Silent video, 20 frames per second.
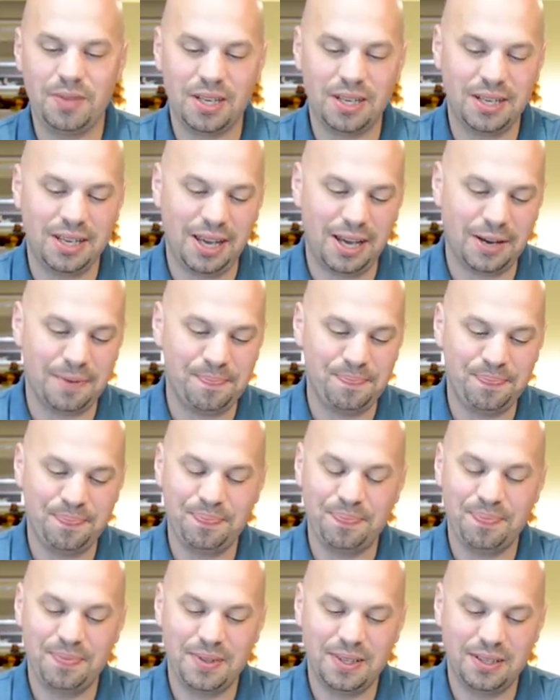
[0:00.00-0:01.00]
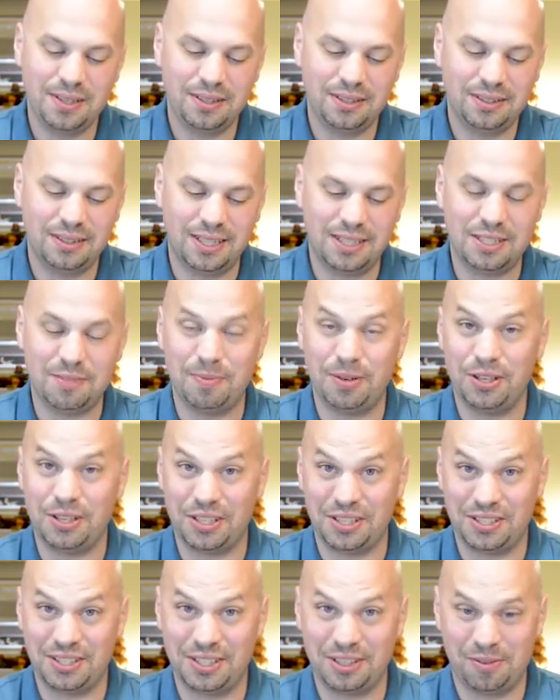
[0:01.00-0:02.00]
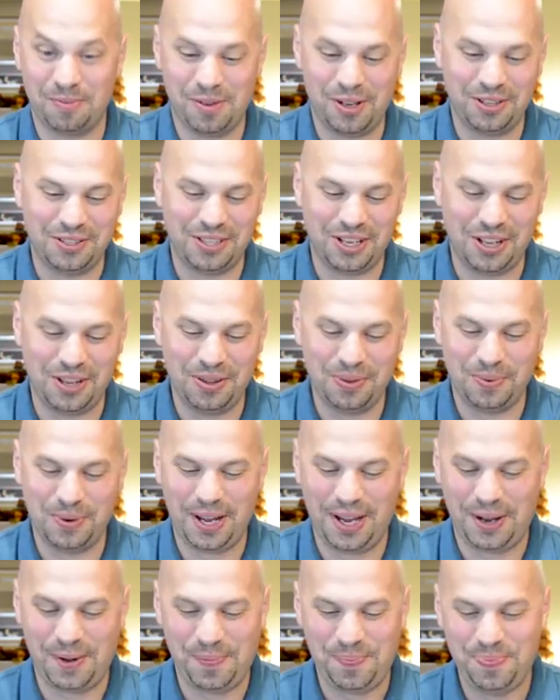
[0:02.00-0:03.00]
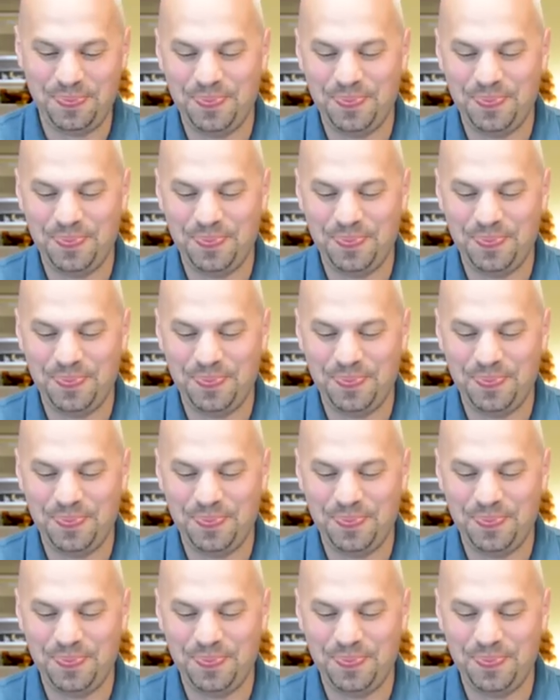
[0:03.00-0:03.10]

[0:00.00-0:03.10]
Yeah, that's American single malt all the way.